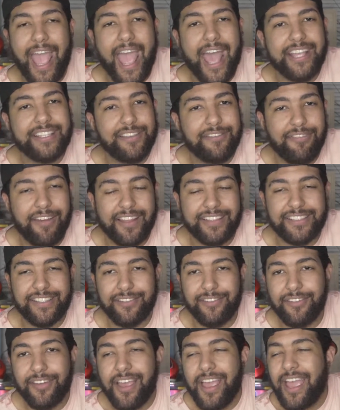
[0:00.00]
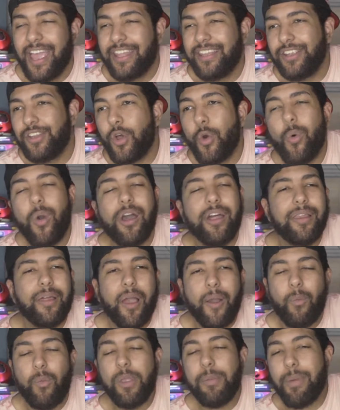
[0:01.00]
as offensive. And you know what?
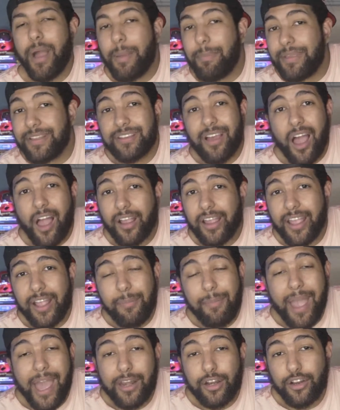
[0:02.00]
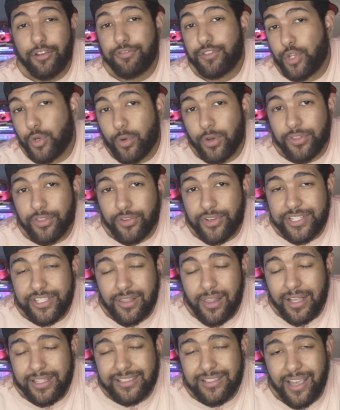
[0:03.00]
We might be talking a matter of 2 or 3
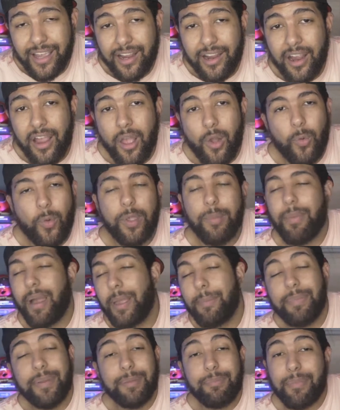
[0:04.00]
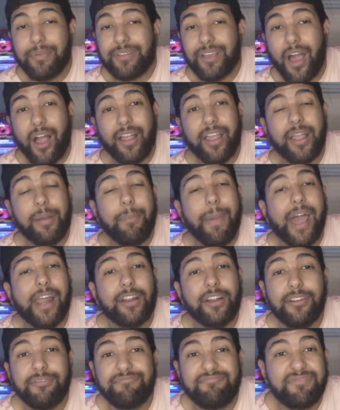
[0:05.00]
slots higher. We might be talking a
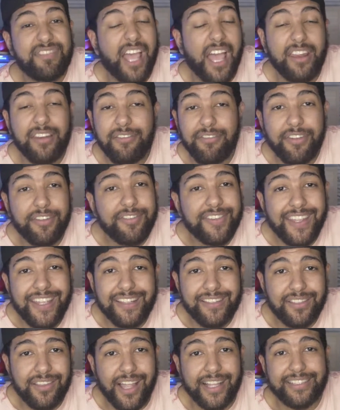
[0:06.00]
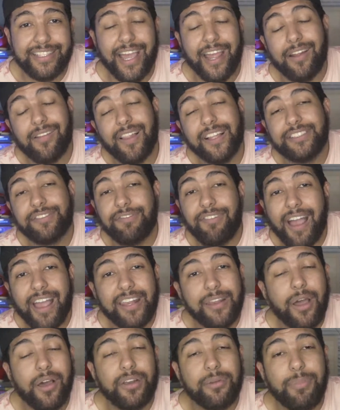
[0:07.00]
matter of 10 to 15 slots higher. Let's
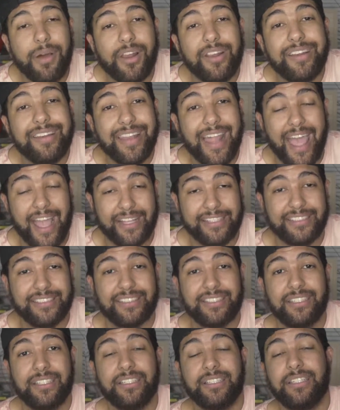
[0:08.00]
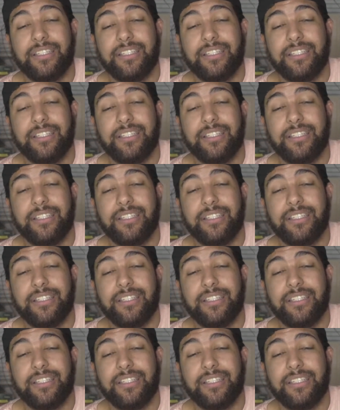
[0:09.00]
find out about it next.